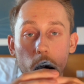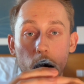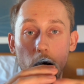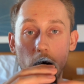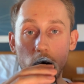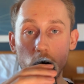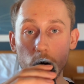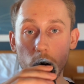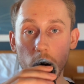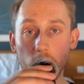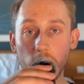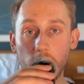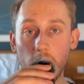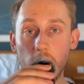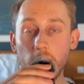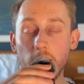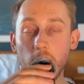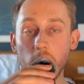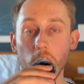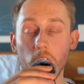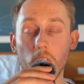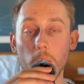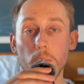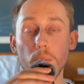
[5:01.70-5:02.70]
bench press day.
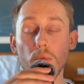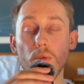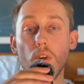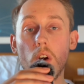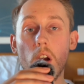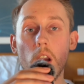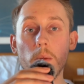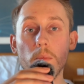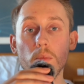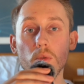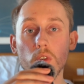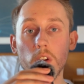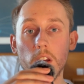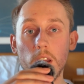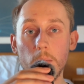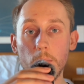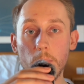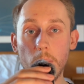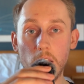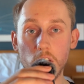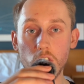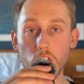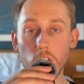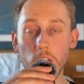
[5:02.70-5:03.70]
That's the primary
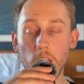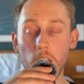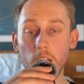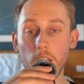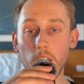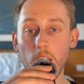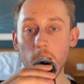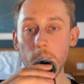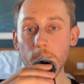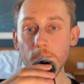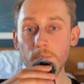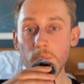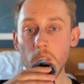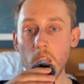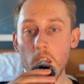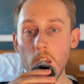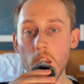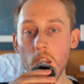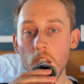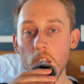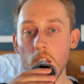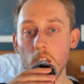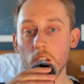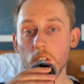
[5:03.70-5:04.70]
bench day, okay?
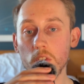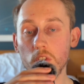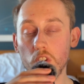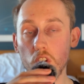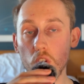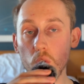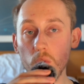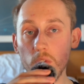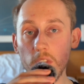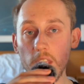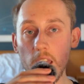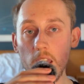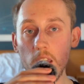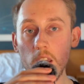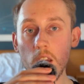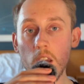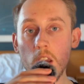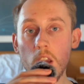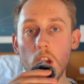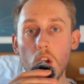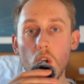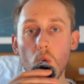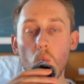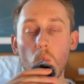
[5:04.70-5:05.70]
Tuesday,
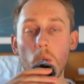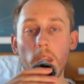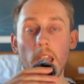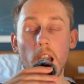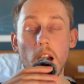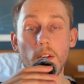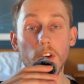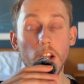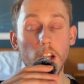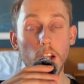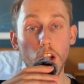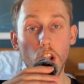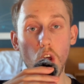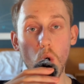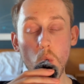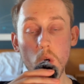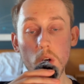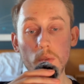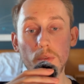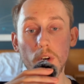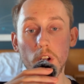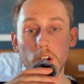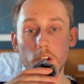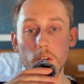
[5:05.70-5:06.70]
we have a
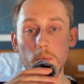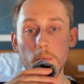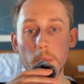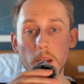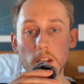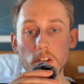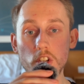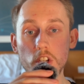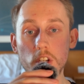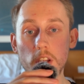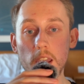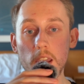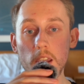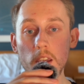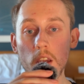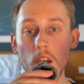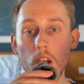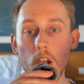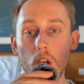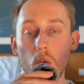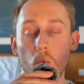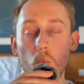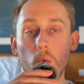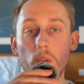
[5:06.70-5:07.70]
lower volume bench day
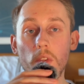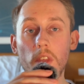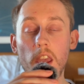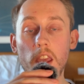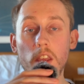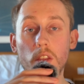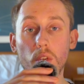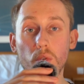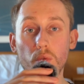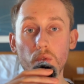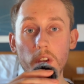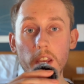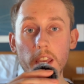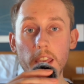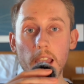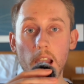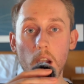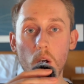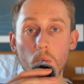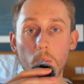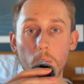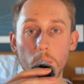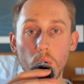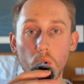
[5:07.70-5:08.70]
with a
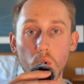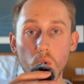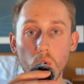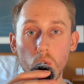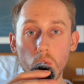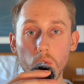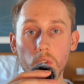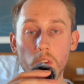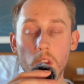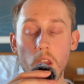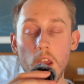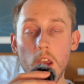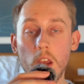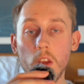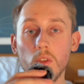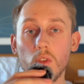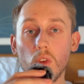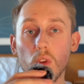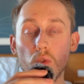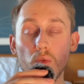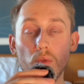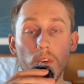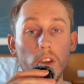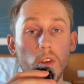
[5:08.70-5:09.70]
3-count pause.
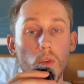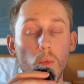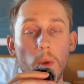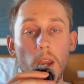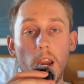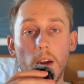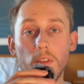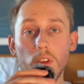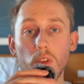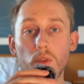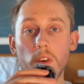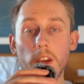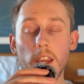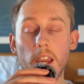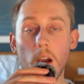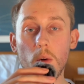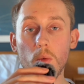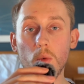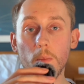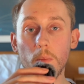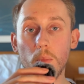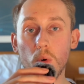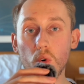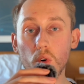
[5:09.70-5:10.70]
So the reason we have a
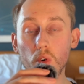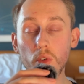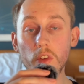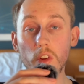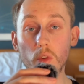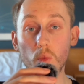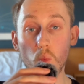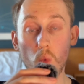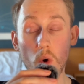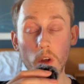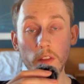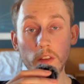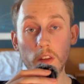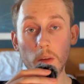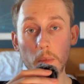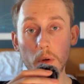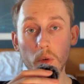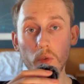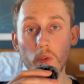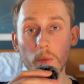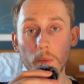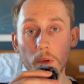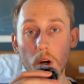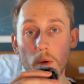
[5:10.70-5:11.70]
3-count pause is 1, to
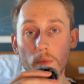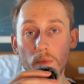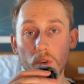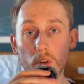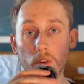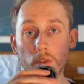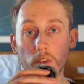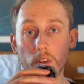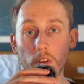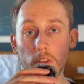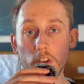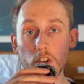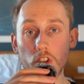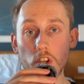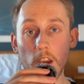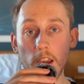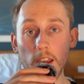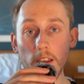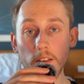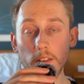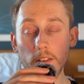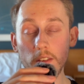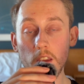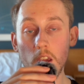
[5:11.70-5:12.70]
build some confidence on the
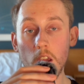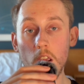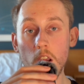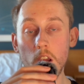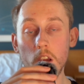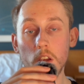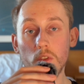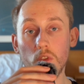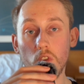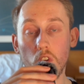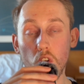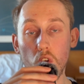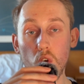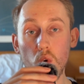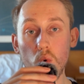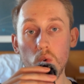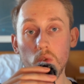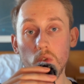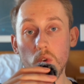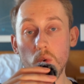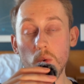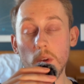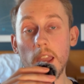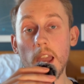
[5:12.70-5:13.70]
chest, 2,
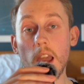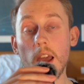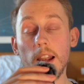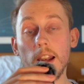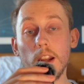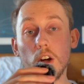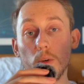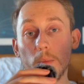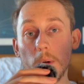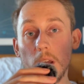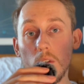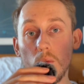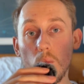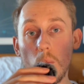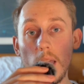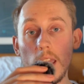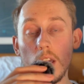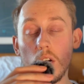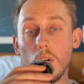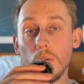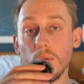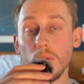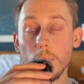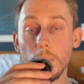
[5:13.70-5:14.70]
to get a little bit of
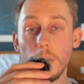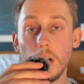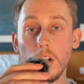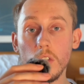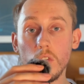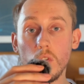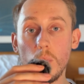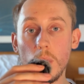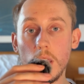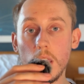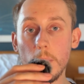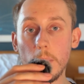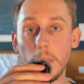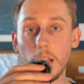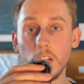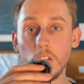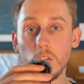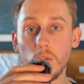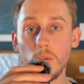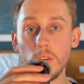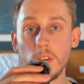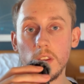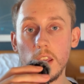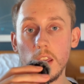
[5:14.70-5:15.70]
weight off the bar so we can
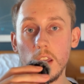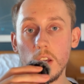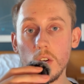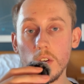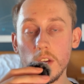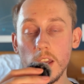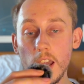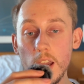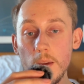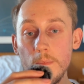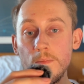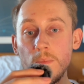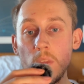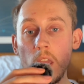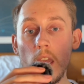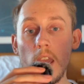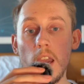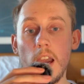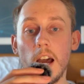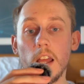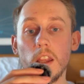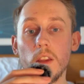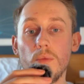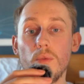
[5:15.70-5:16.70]
manage fatigue, okay?
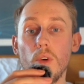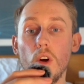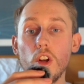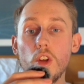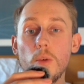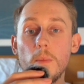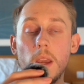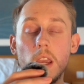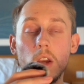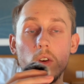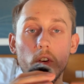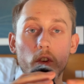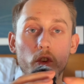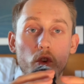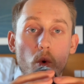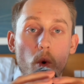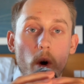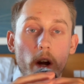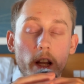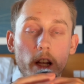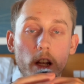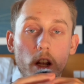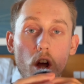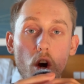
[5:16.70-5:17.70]
And the volume here is
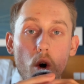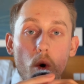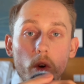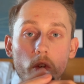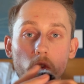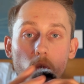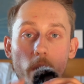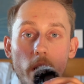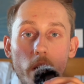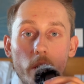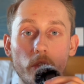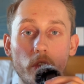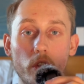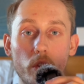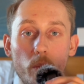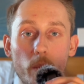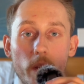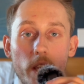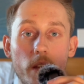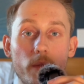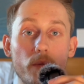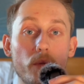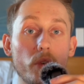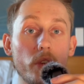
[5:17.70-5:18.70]
quite low as well so that
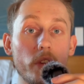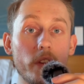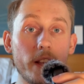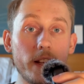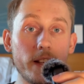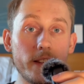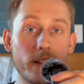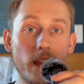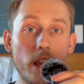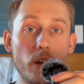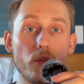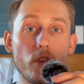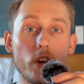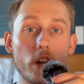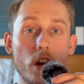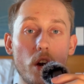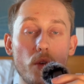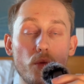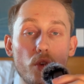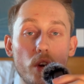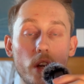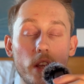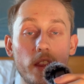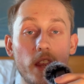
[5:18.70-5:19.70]
we can facilitate
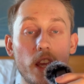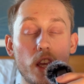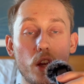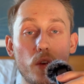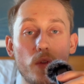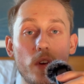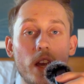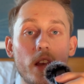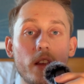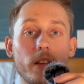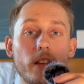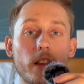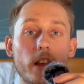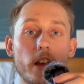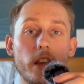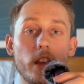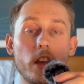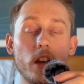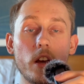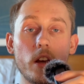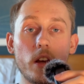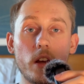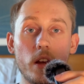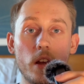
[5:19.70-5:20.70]
recovery. Think of it as like
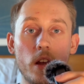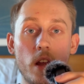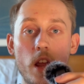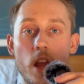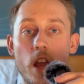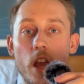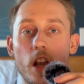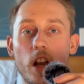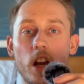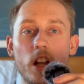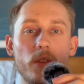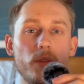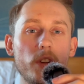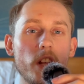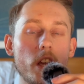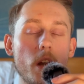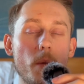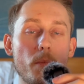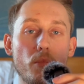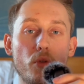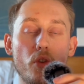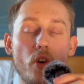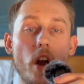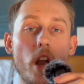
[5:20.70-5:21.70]
a kind of like a
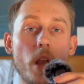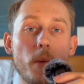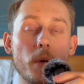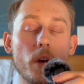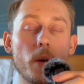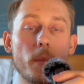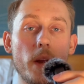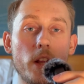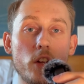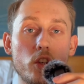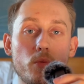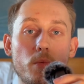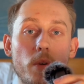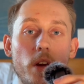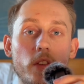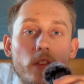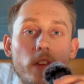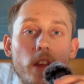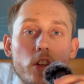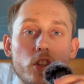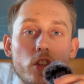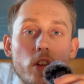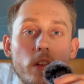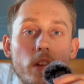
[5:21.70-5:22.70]
primer bench press
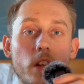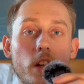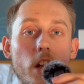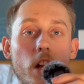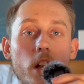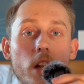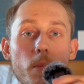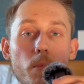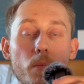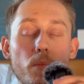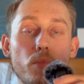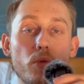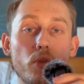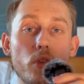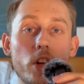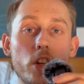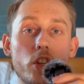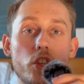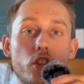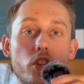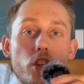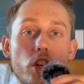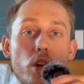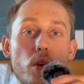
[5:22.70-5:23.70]
session to kind of
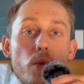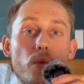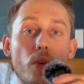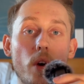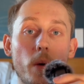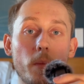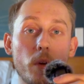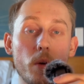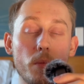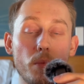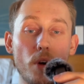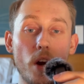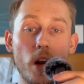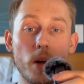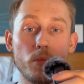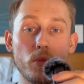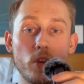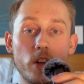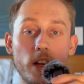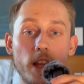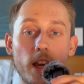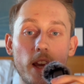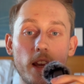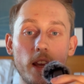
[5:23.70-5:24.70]
bridge you from your
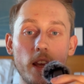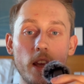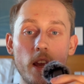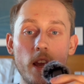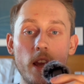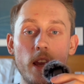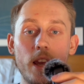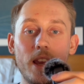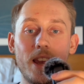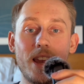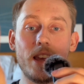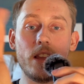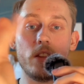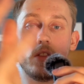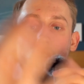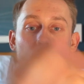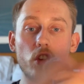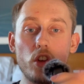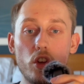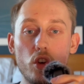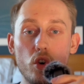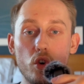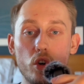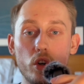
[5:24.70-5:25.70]
primary day
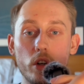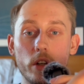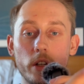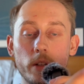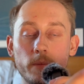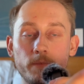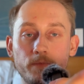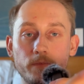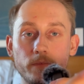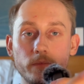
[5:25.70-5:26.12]
into your